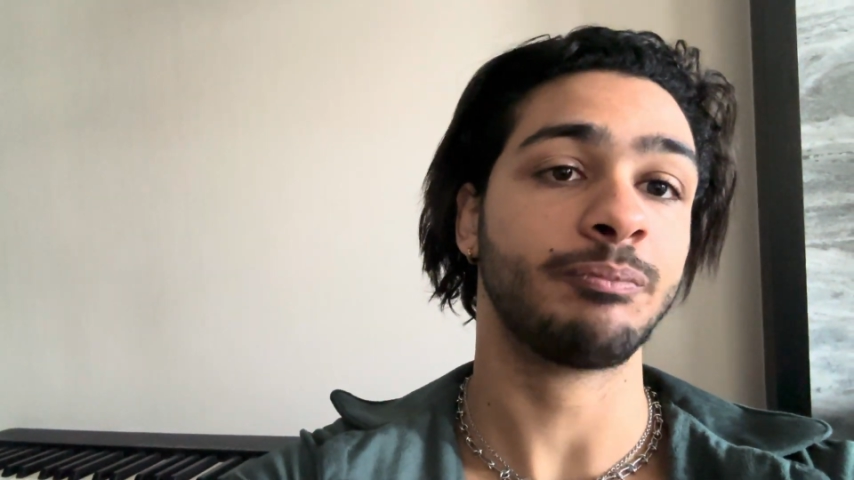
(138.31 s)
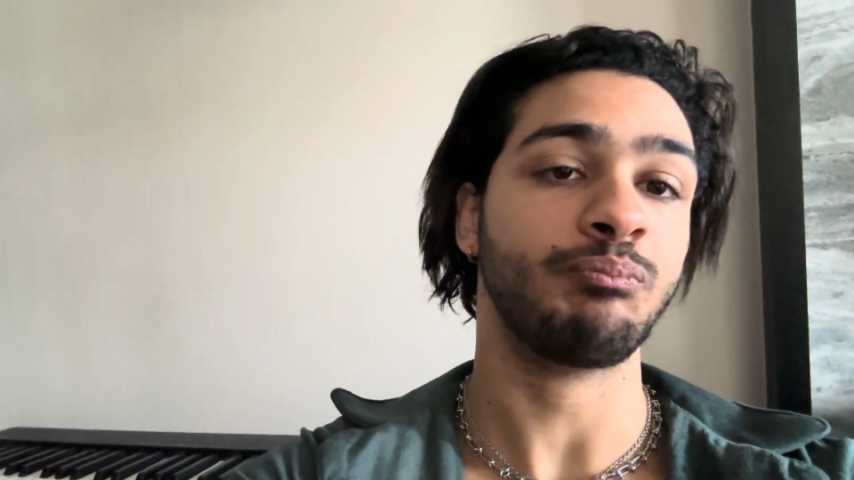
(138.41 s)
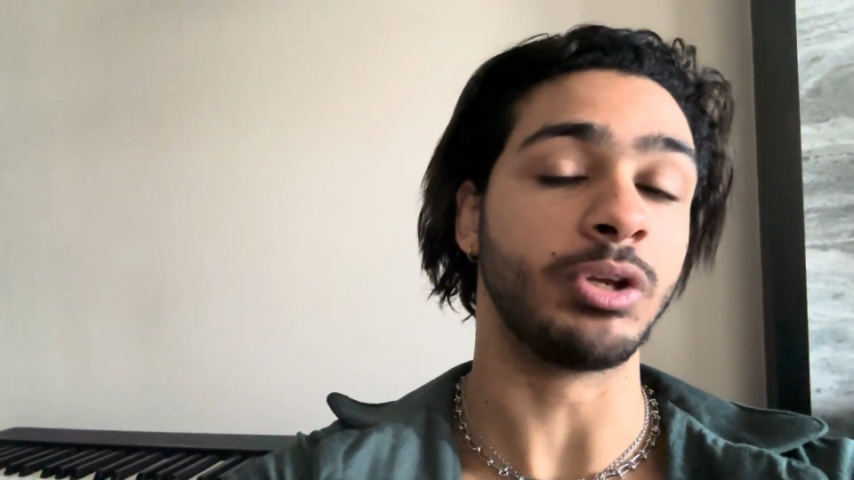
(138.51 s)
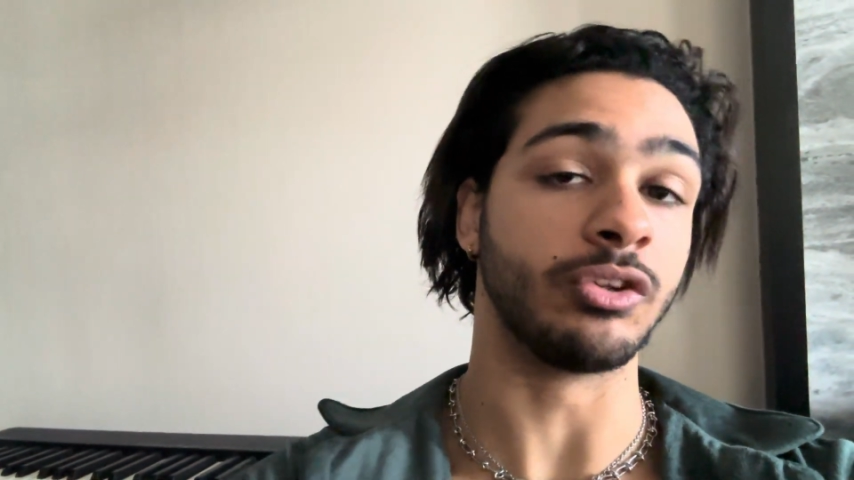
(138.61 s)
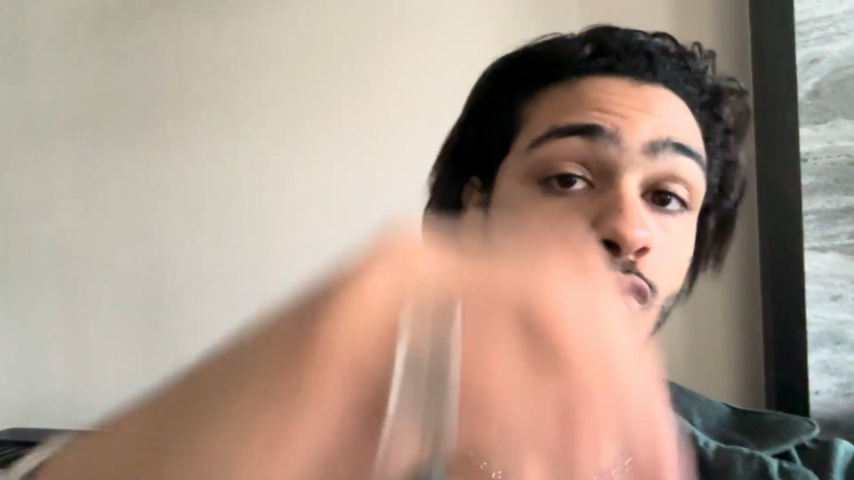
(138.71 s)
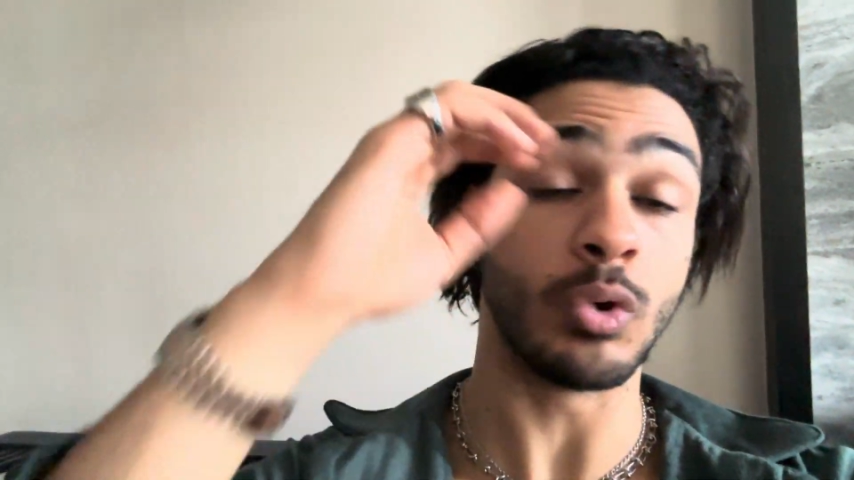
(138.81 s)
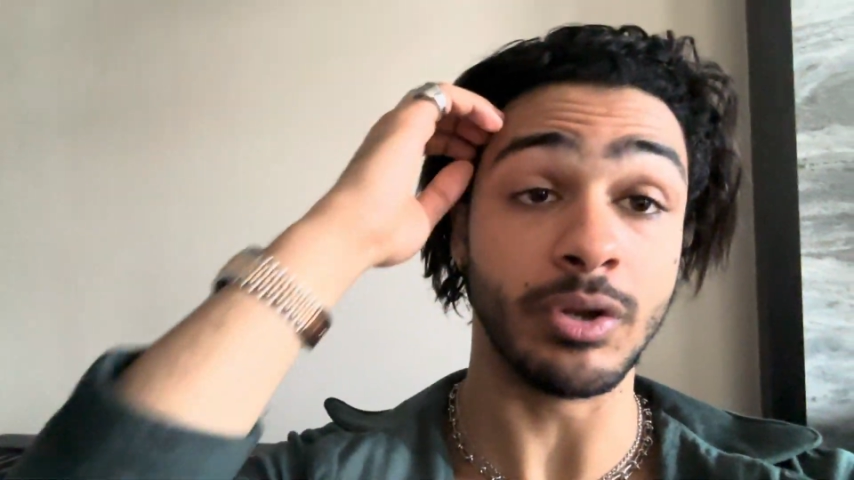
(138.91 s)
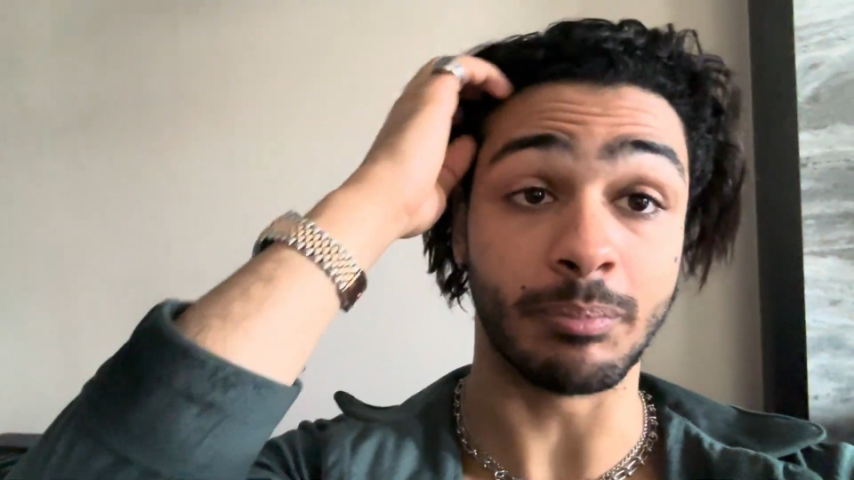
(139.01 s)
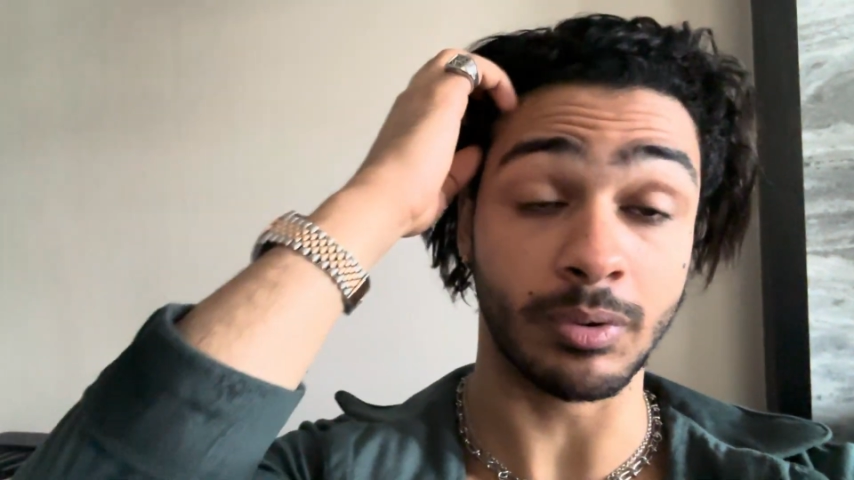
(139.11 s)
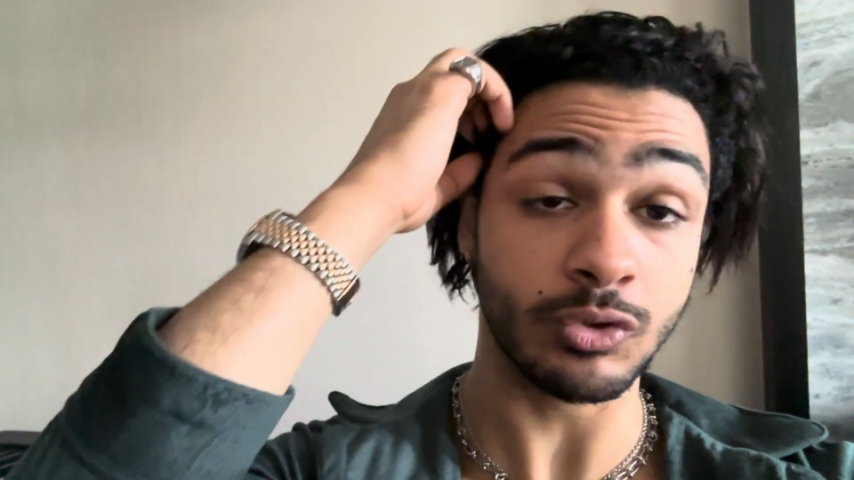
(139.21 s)
Because when you
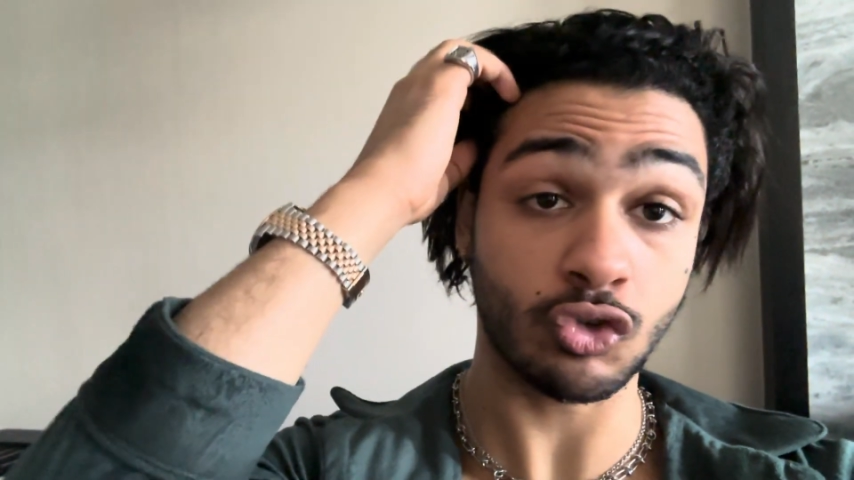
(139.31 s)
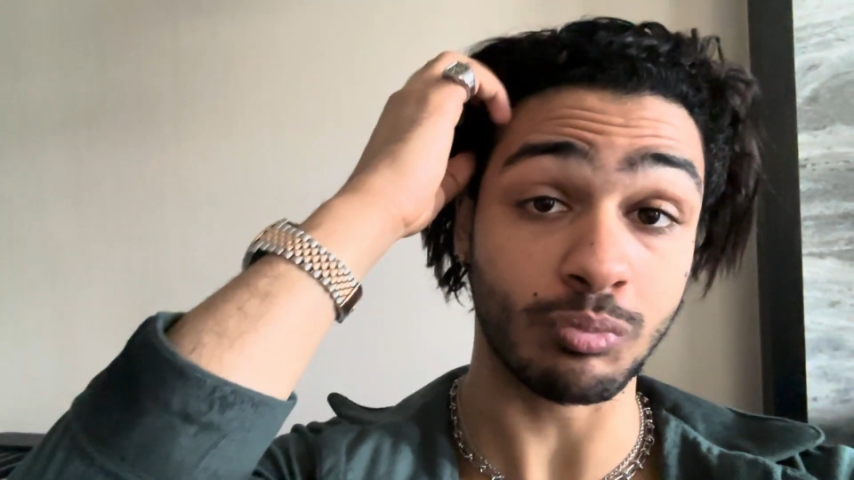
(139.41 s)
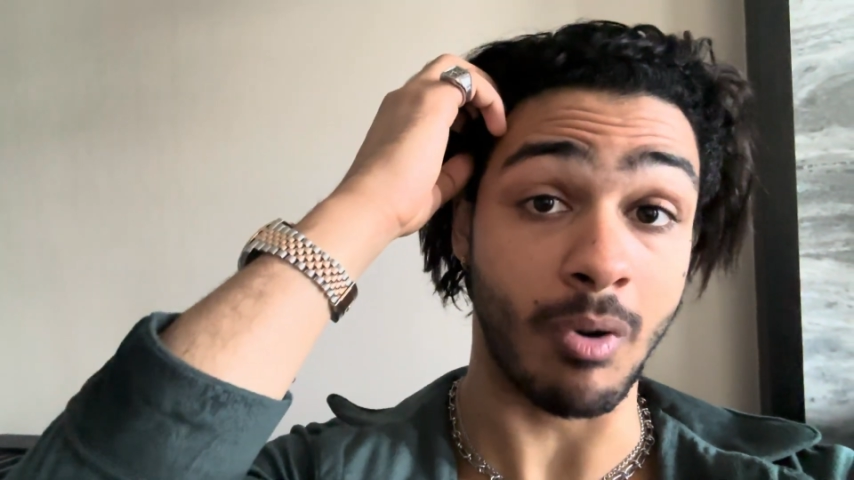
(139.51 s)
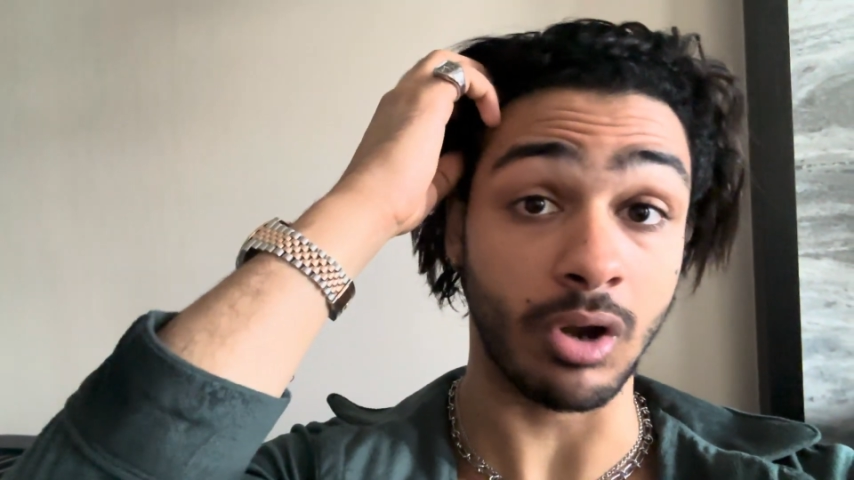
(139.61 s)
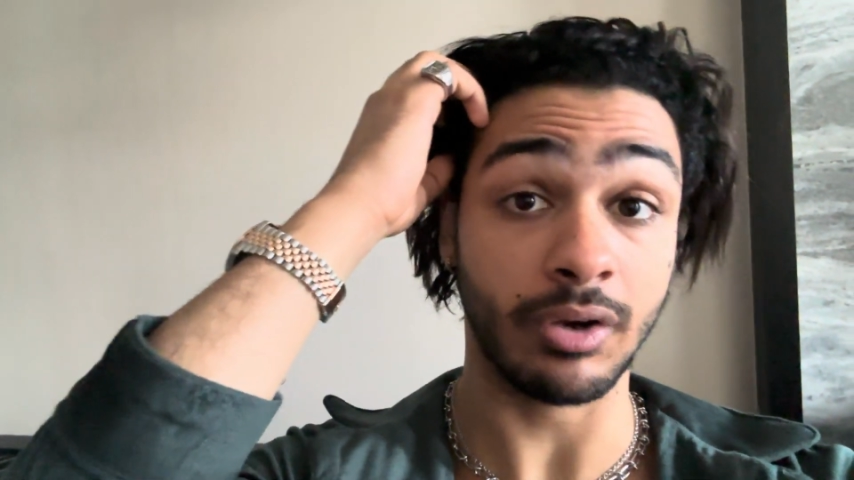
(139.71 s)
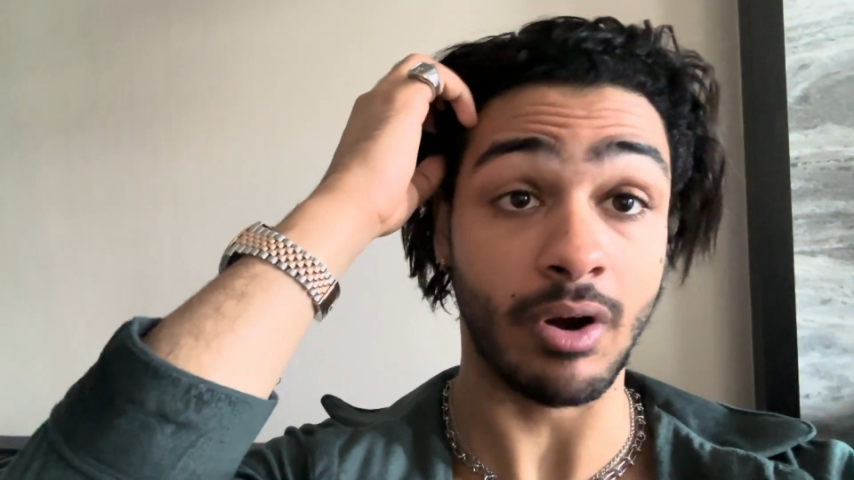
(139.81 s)
approach smaller